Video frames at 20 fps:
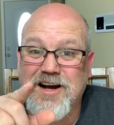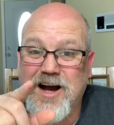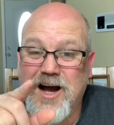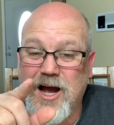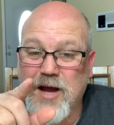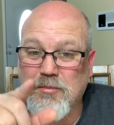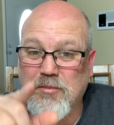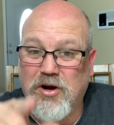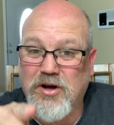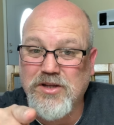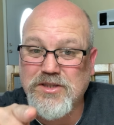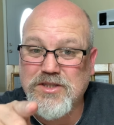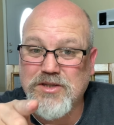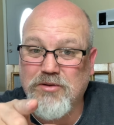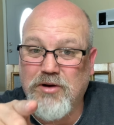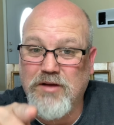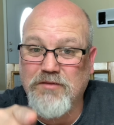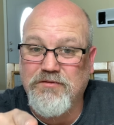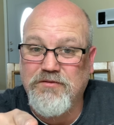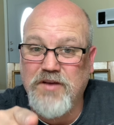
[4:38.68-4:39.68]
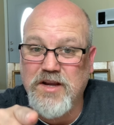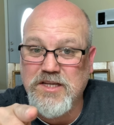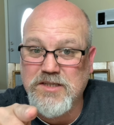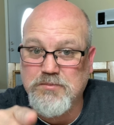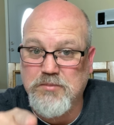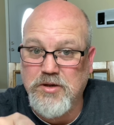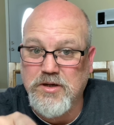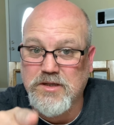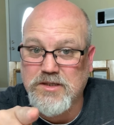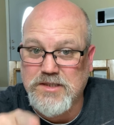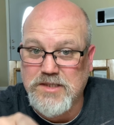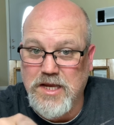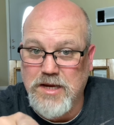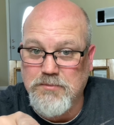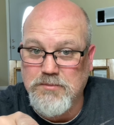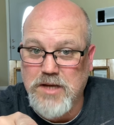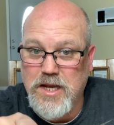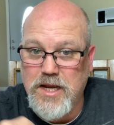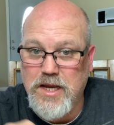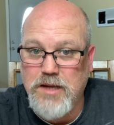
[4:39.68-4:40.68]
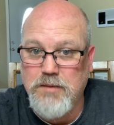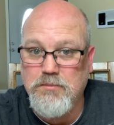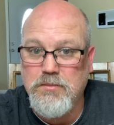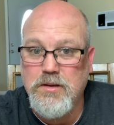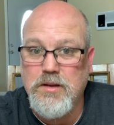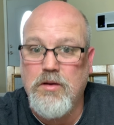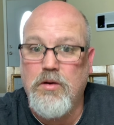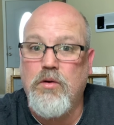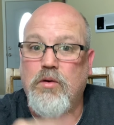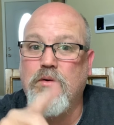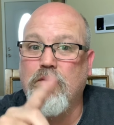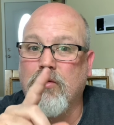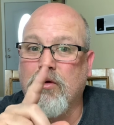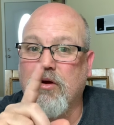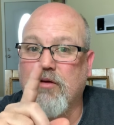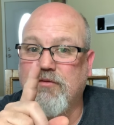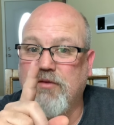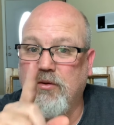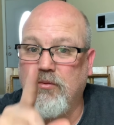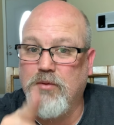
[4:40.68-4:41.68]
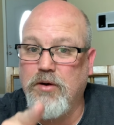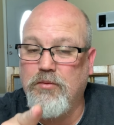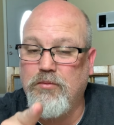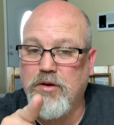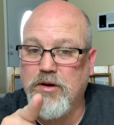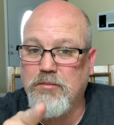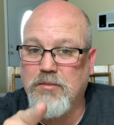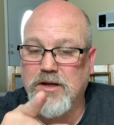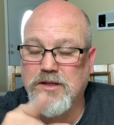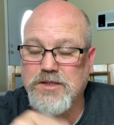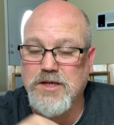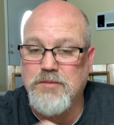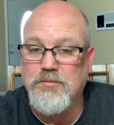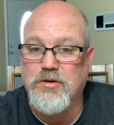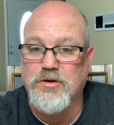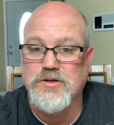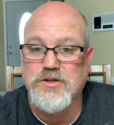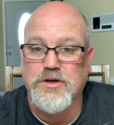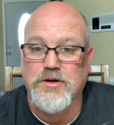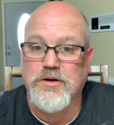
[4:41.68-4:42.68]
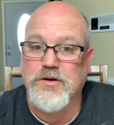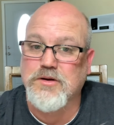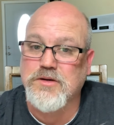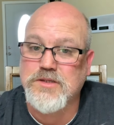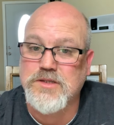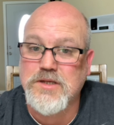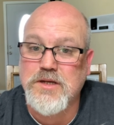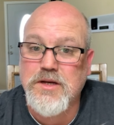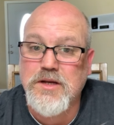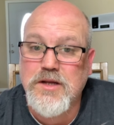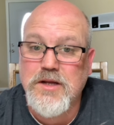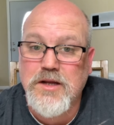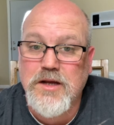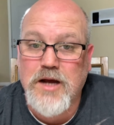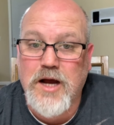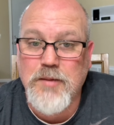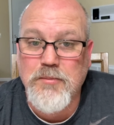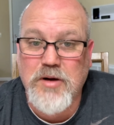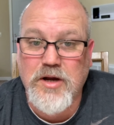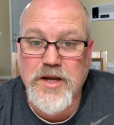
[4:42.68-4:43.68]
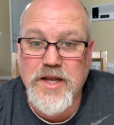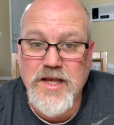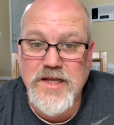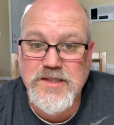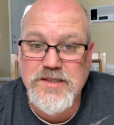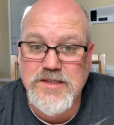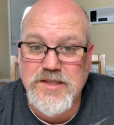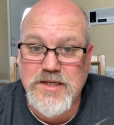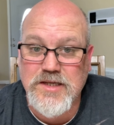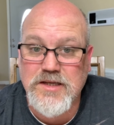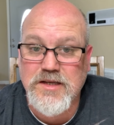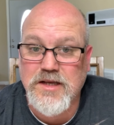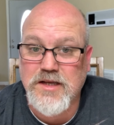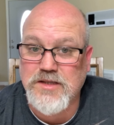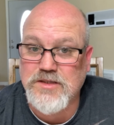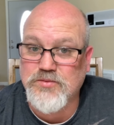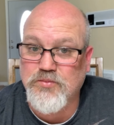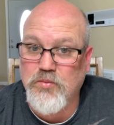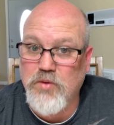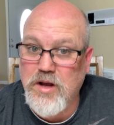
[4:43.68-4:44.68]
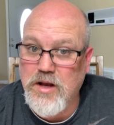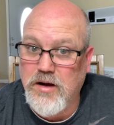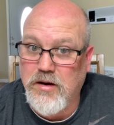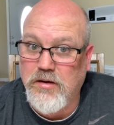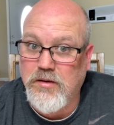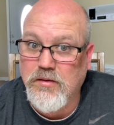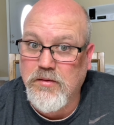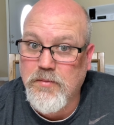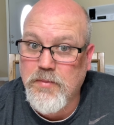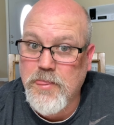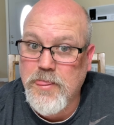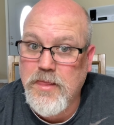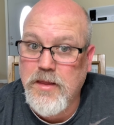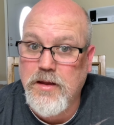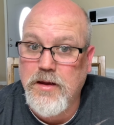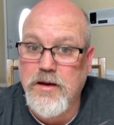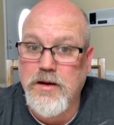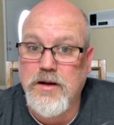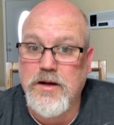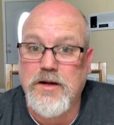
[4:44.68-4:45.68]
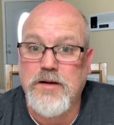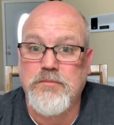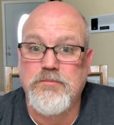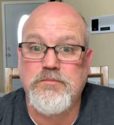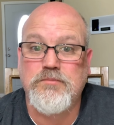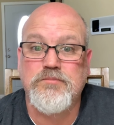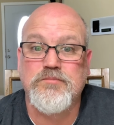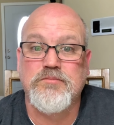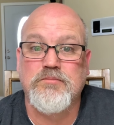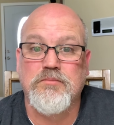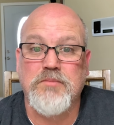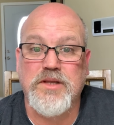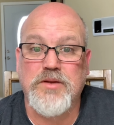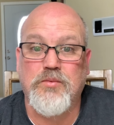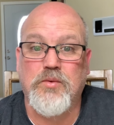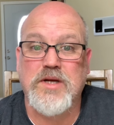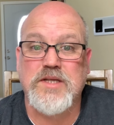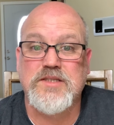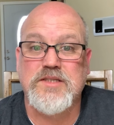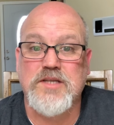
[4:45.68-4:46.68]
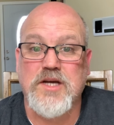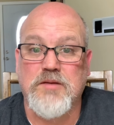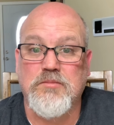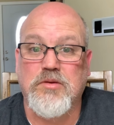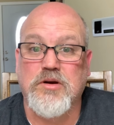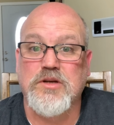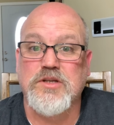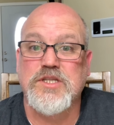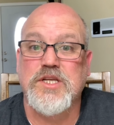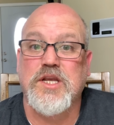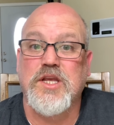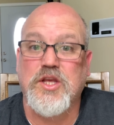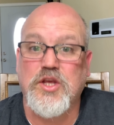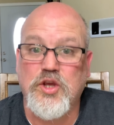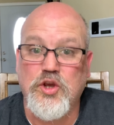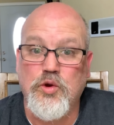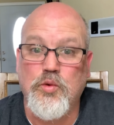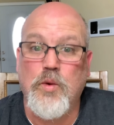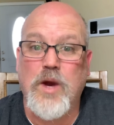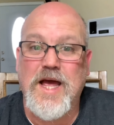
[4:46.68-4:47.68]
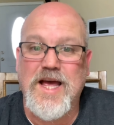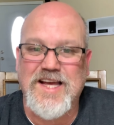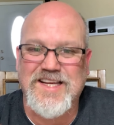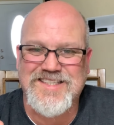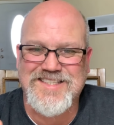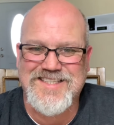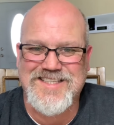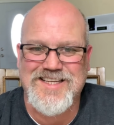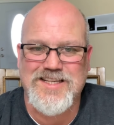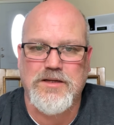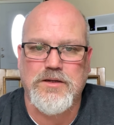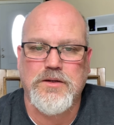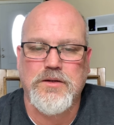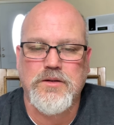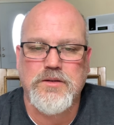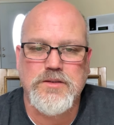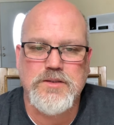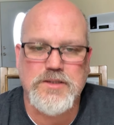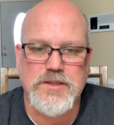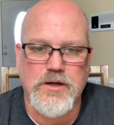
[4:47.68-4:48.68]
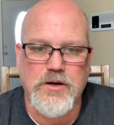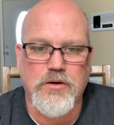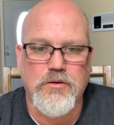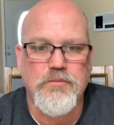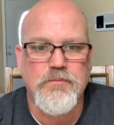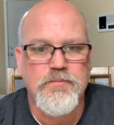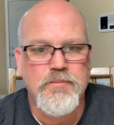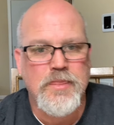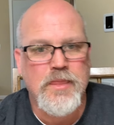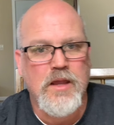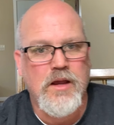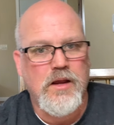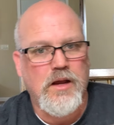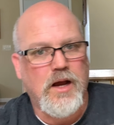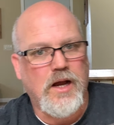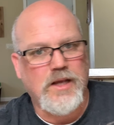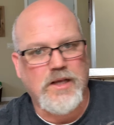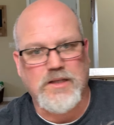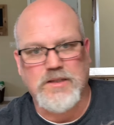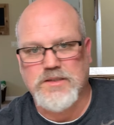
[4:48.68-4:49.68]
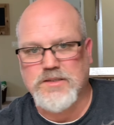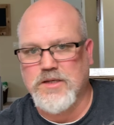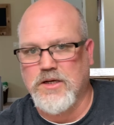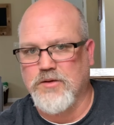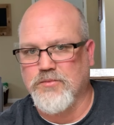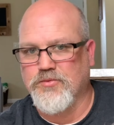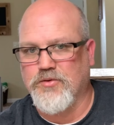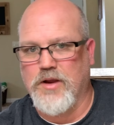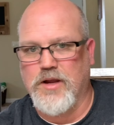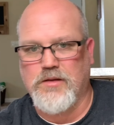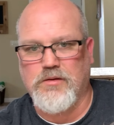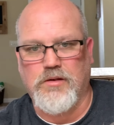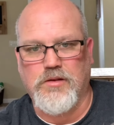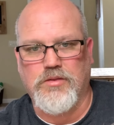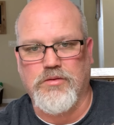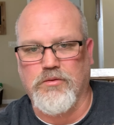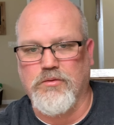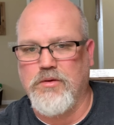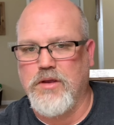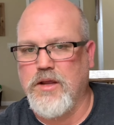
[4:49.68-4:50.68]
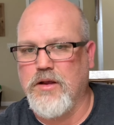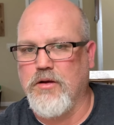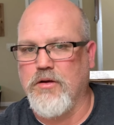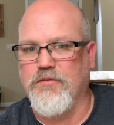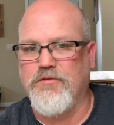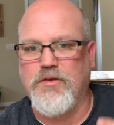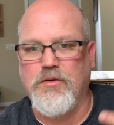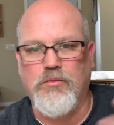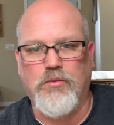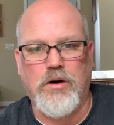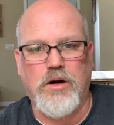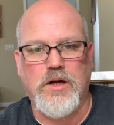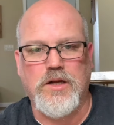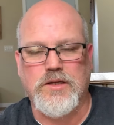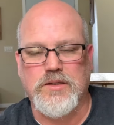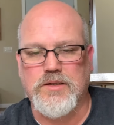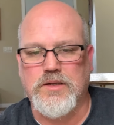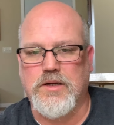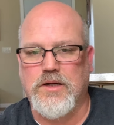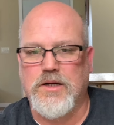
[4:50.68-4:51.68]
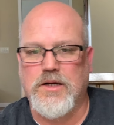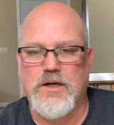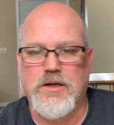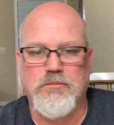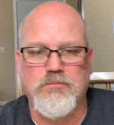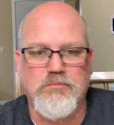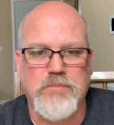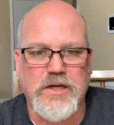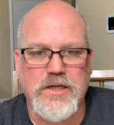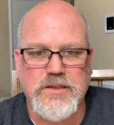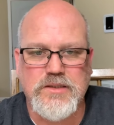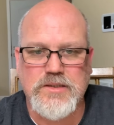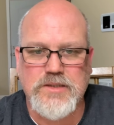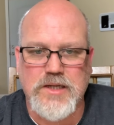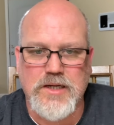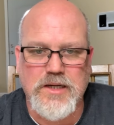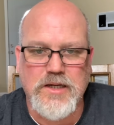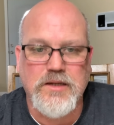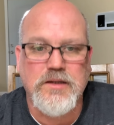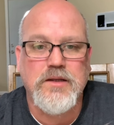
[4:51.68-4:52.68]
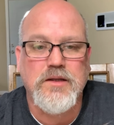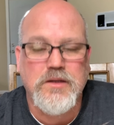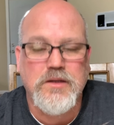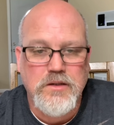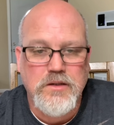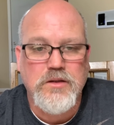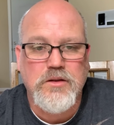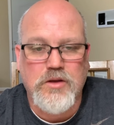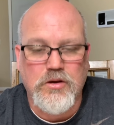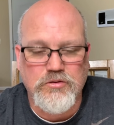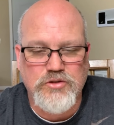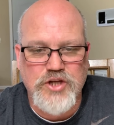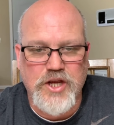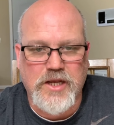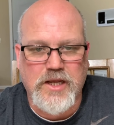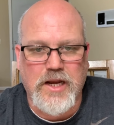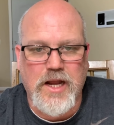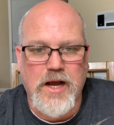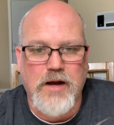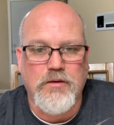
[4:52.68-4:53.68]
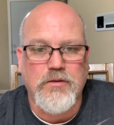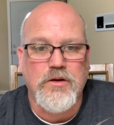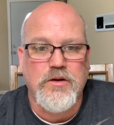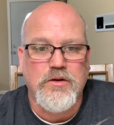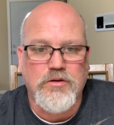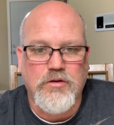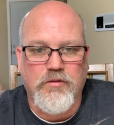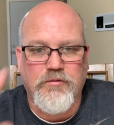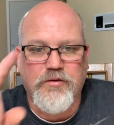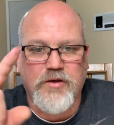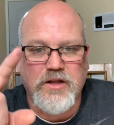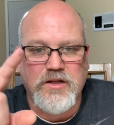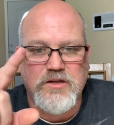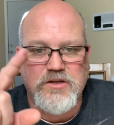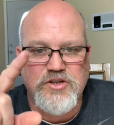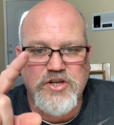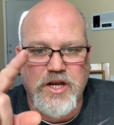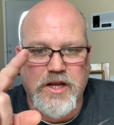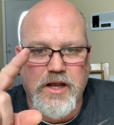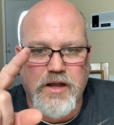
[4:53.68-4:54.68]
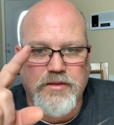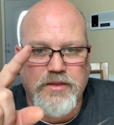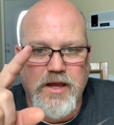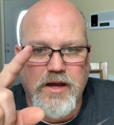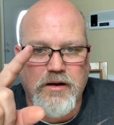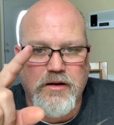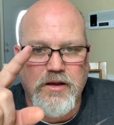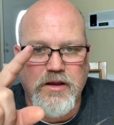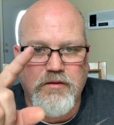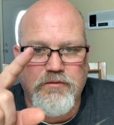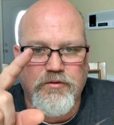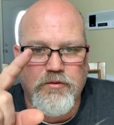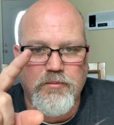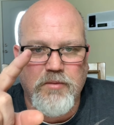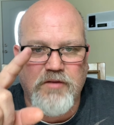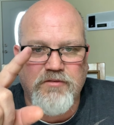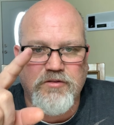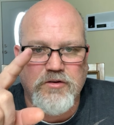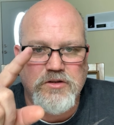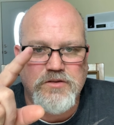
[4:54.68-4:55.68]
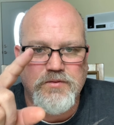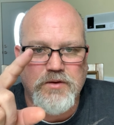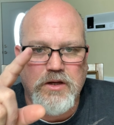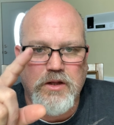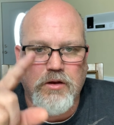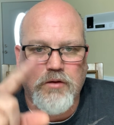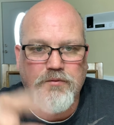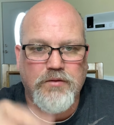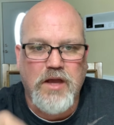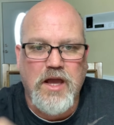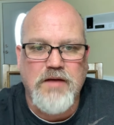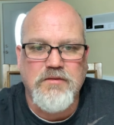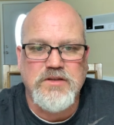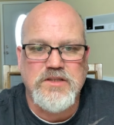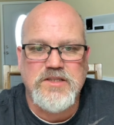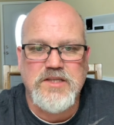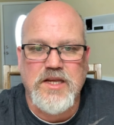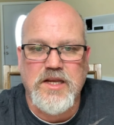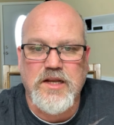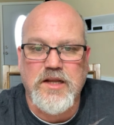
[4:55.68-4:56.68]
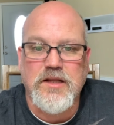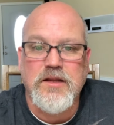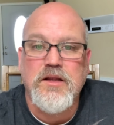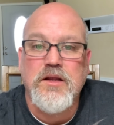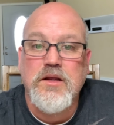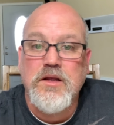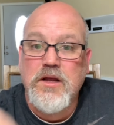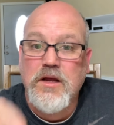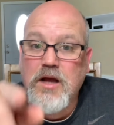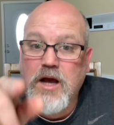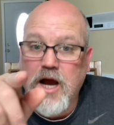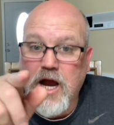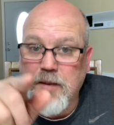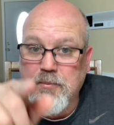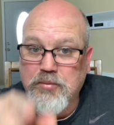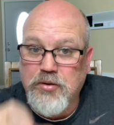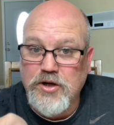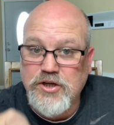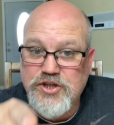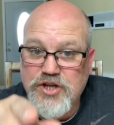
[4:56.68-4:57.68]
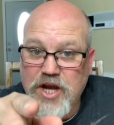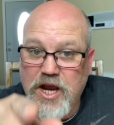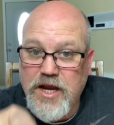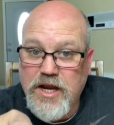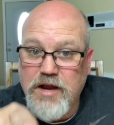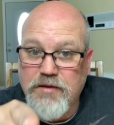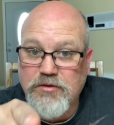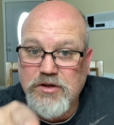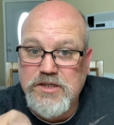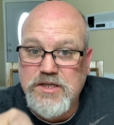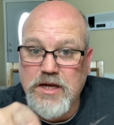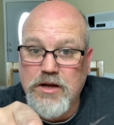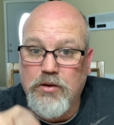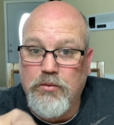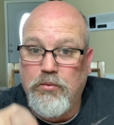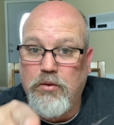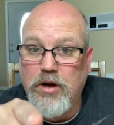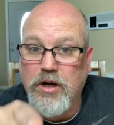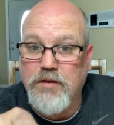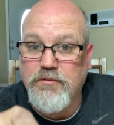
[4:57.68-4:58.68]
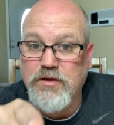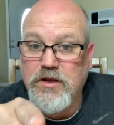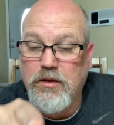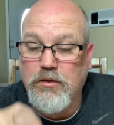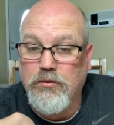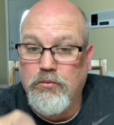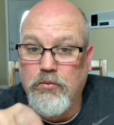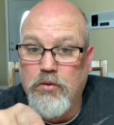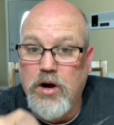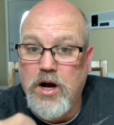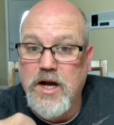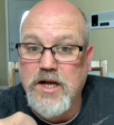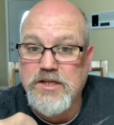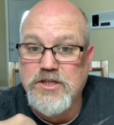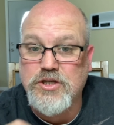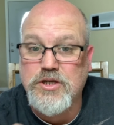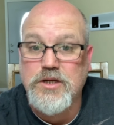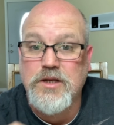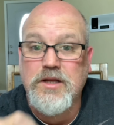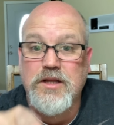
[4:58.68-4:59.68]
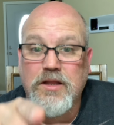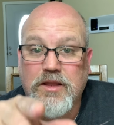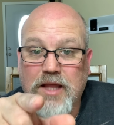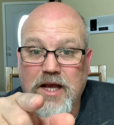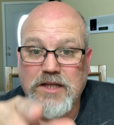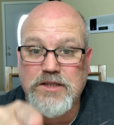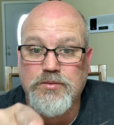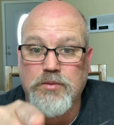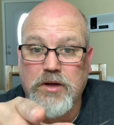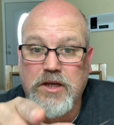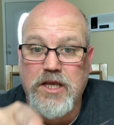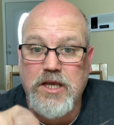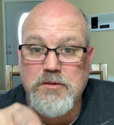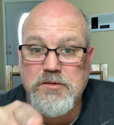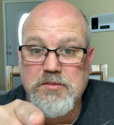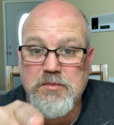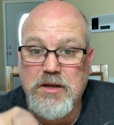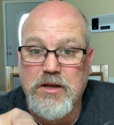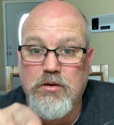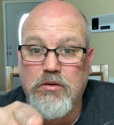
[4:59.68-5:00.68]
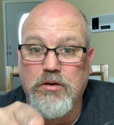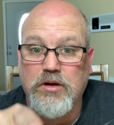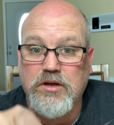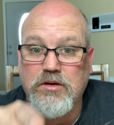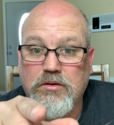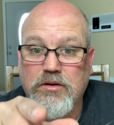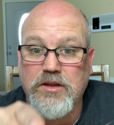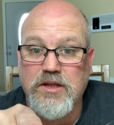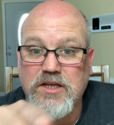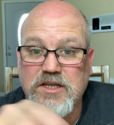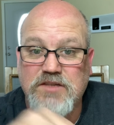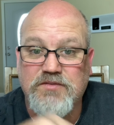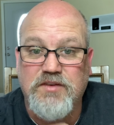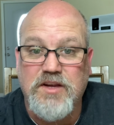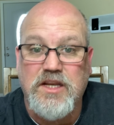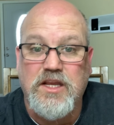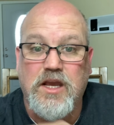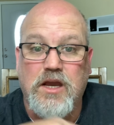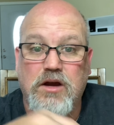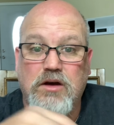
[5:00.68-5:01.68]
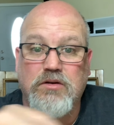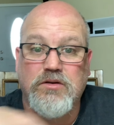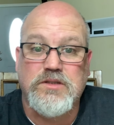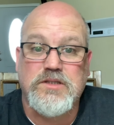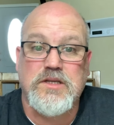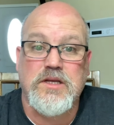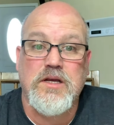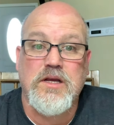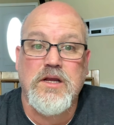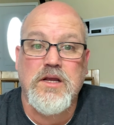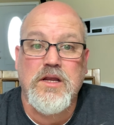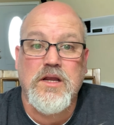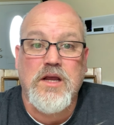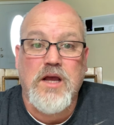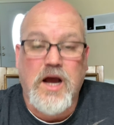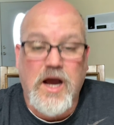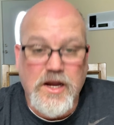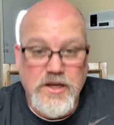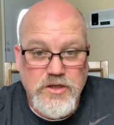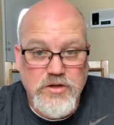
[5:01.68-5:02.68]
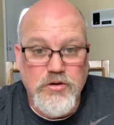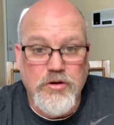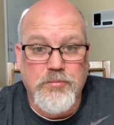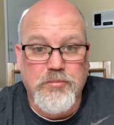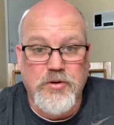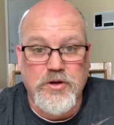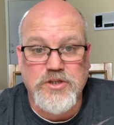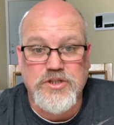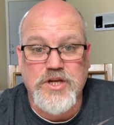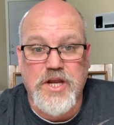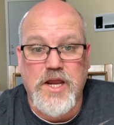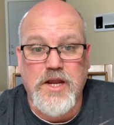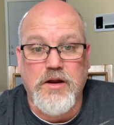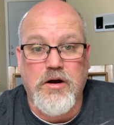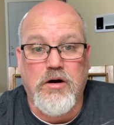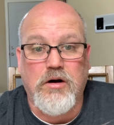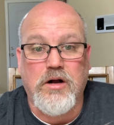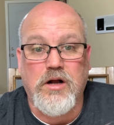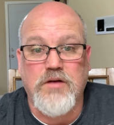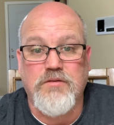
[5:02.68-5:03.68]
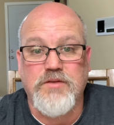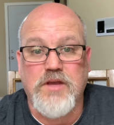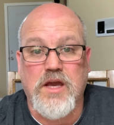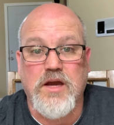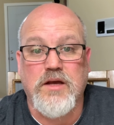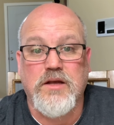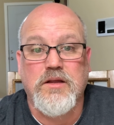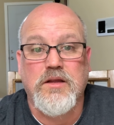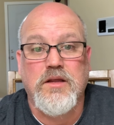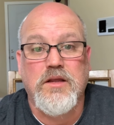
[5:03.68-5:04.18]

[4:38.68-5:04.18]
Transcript: I'm also on Facebook, same name. Or if you want one of my Tumblr turners, I'm on Etsy as well. Um, Midwest Tumblers U S. So I can sell them directly through here if you want. Um, but uh, go check it out. Don't forget to check out that link for my first video if you haven't seen it. I appreciate every single one of you that watch. That's what keeps me going doing these videos. I do appreciate all of you.